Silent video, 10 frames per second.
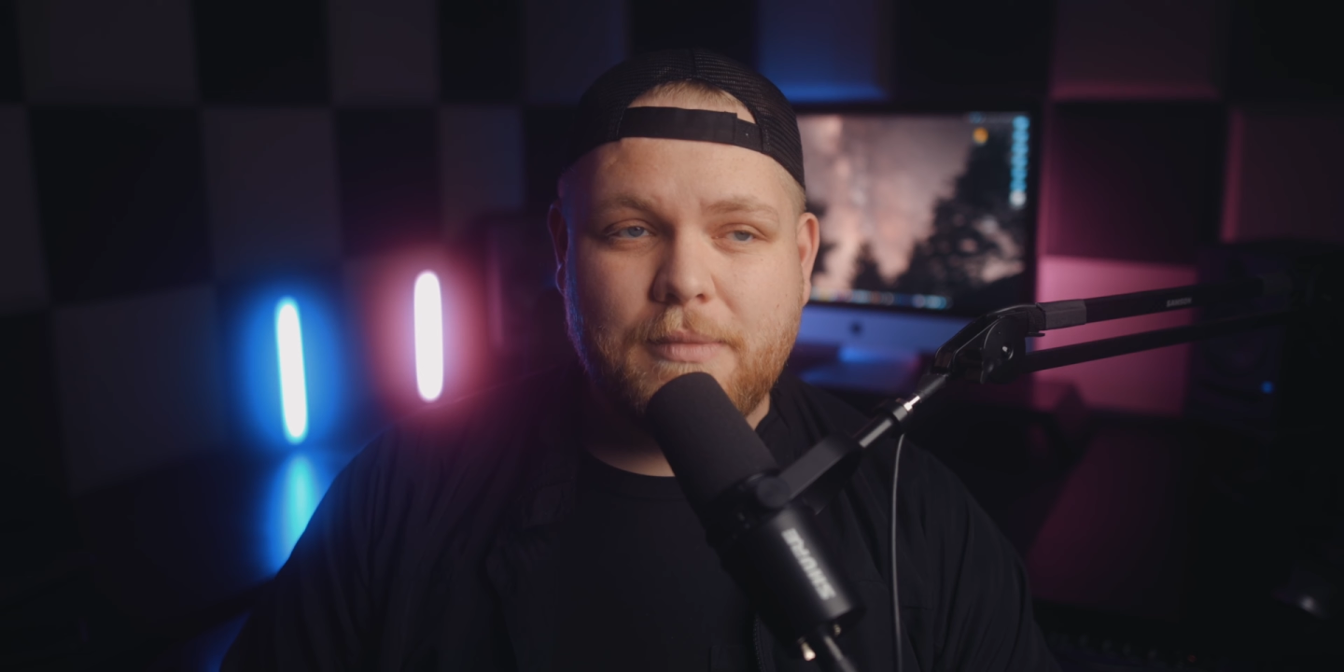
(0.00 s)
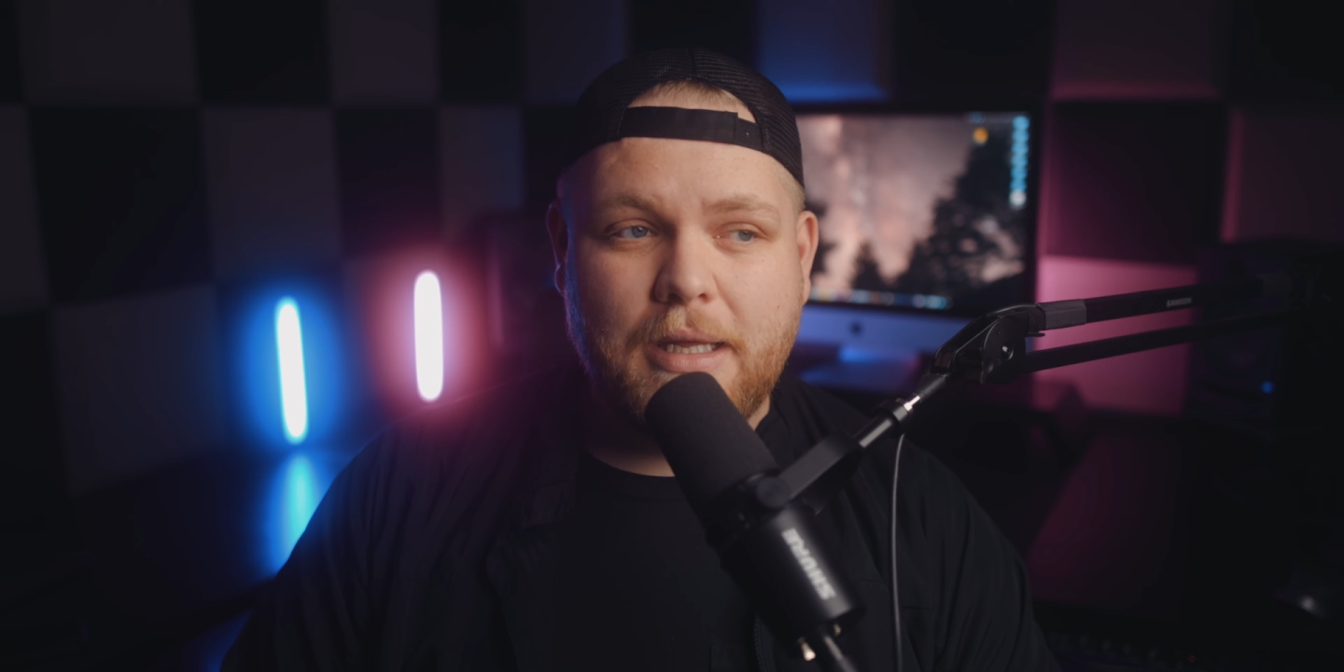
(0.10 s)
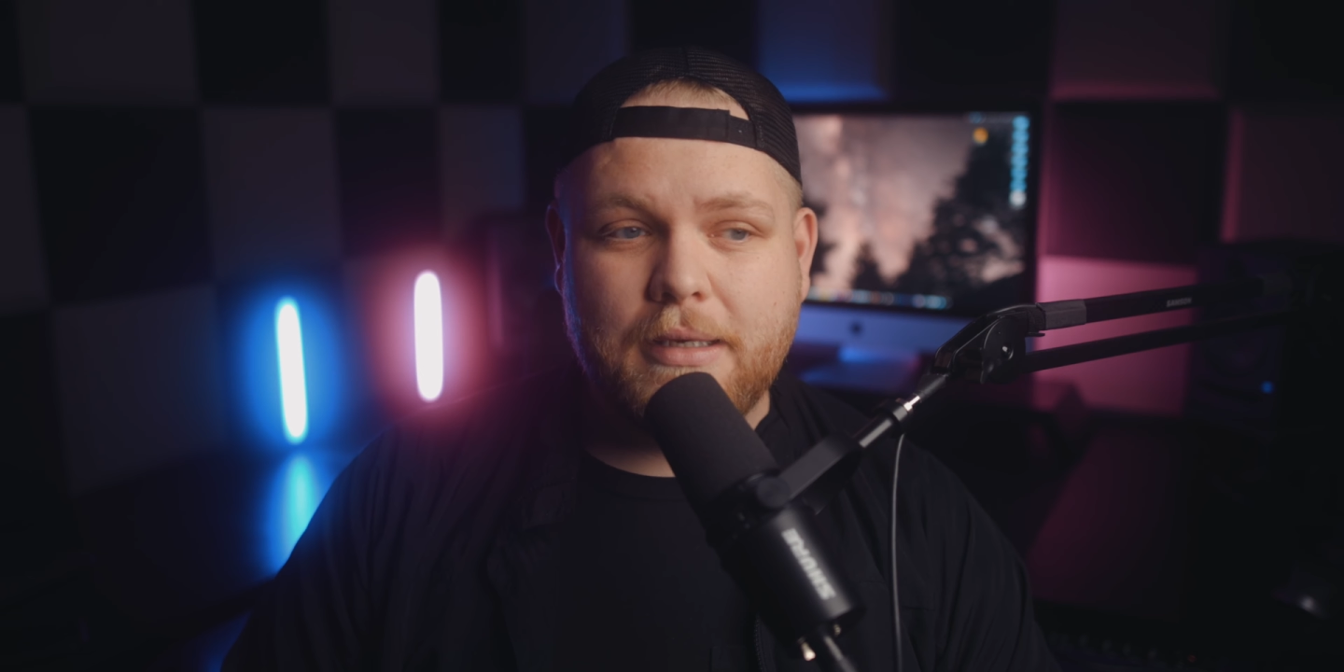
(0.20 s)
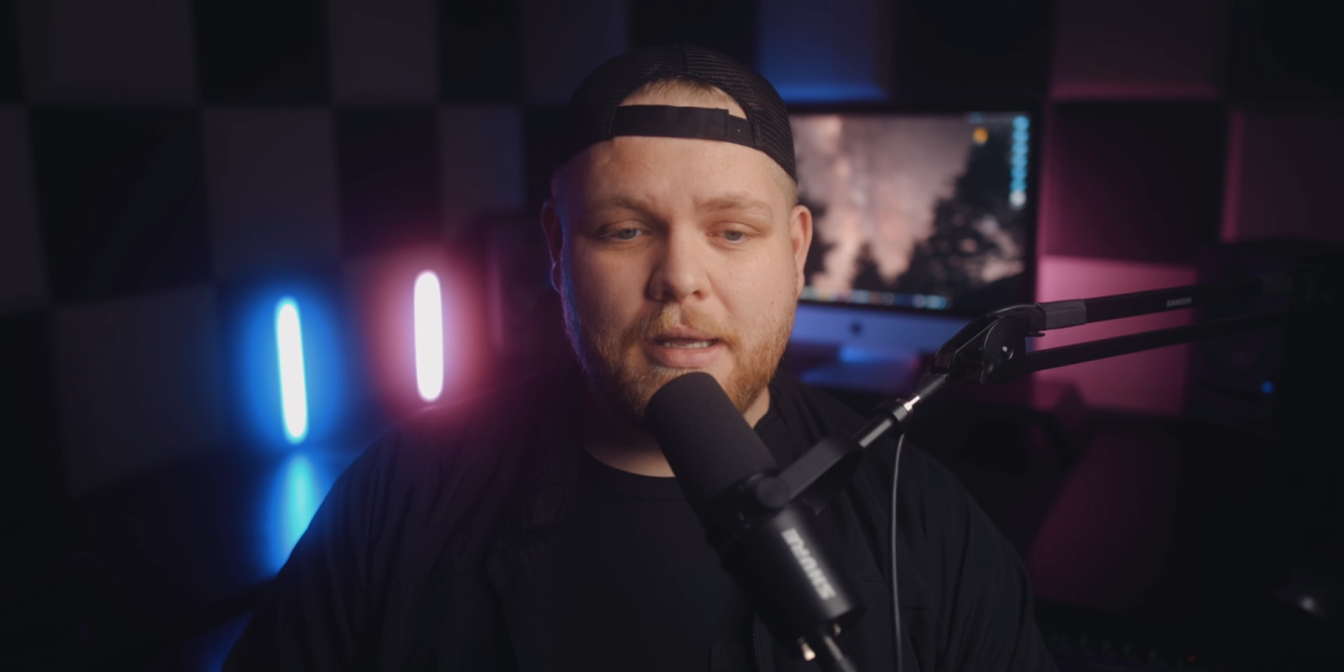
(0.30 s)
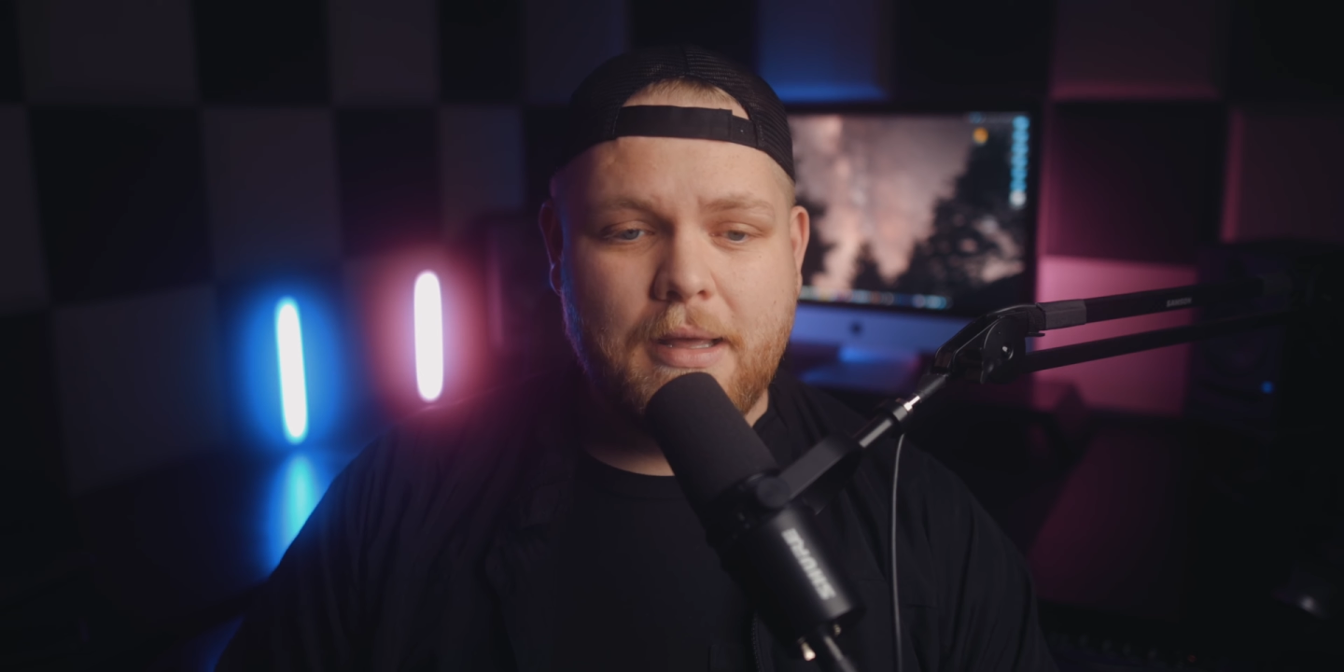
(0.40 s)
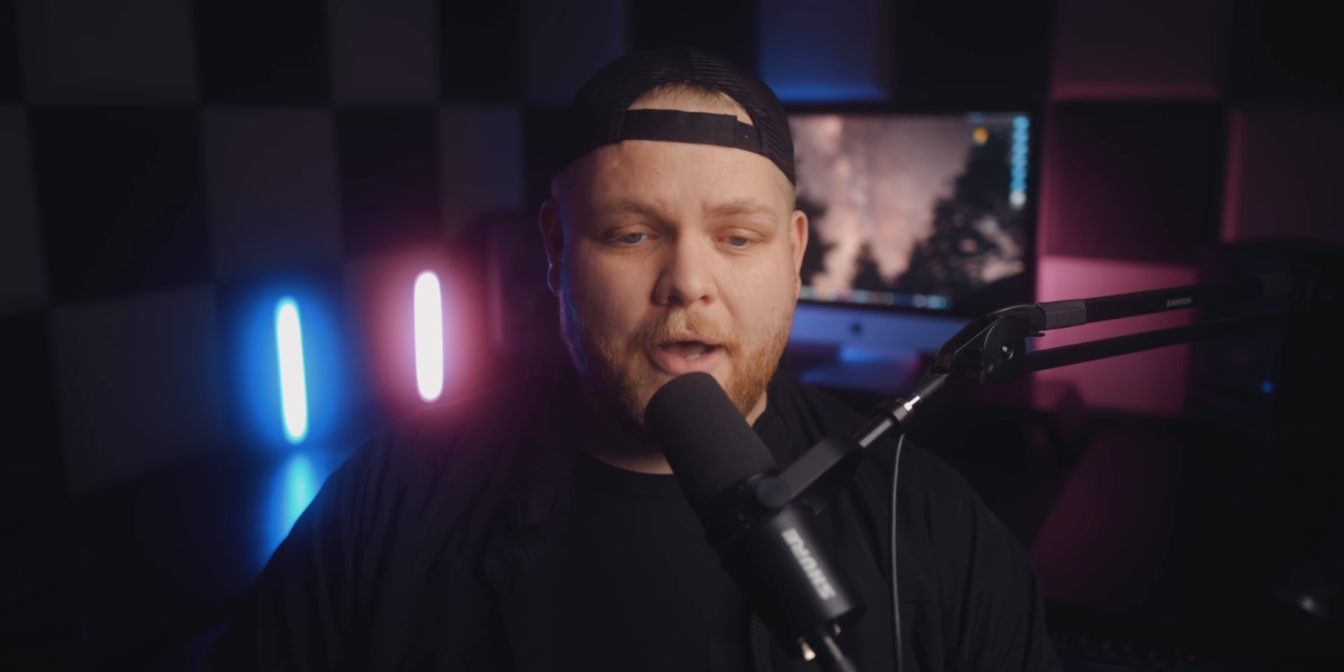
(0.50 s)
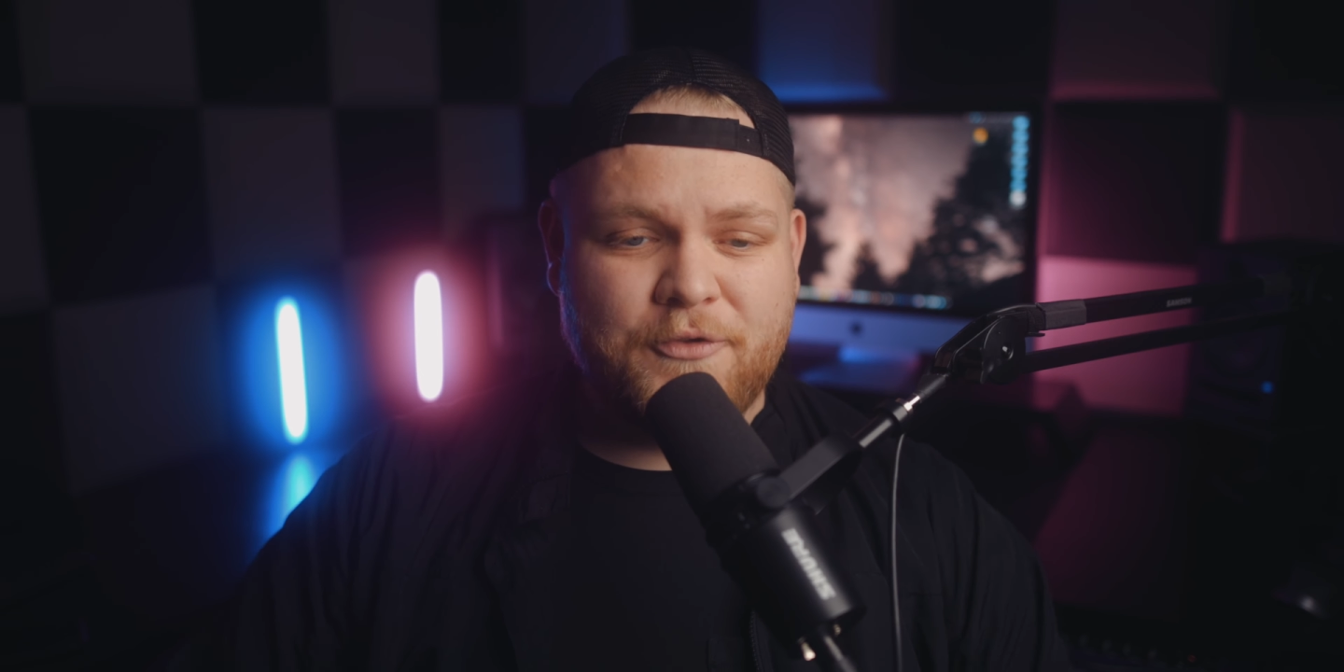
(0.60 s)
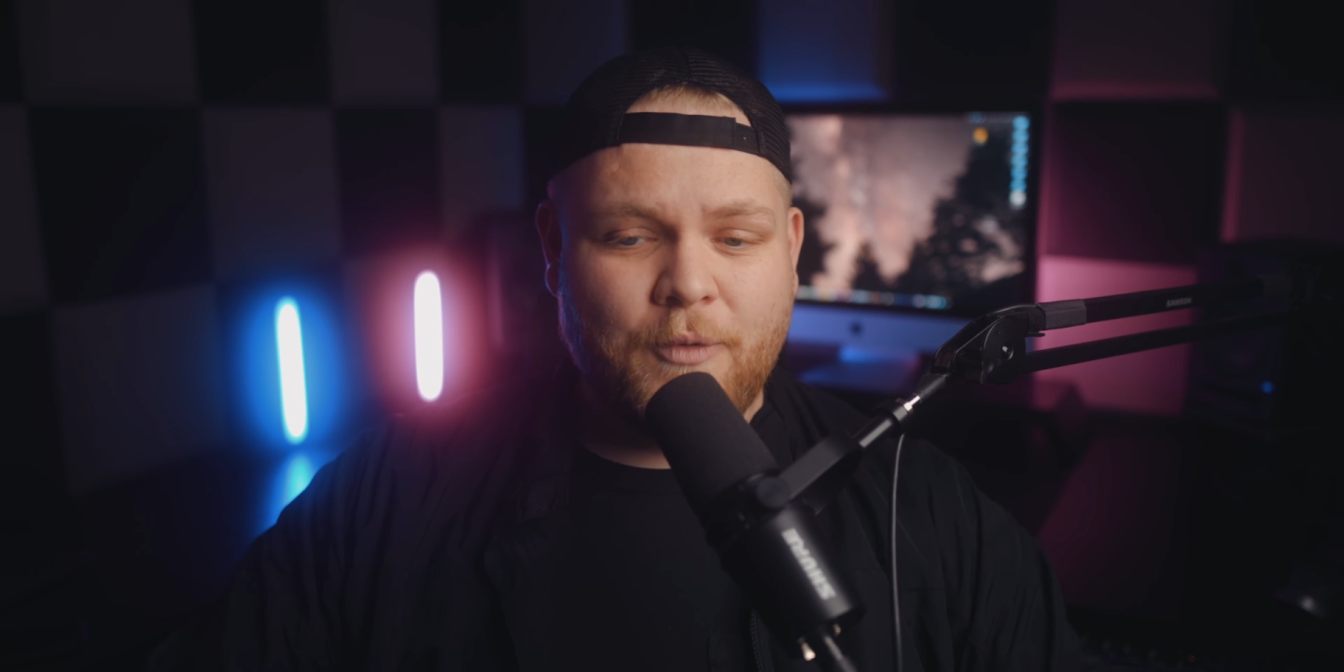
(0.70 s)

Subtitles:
Like, I was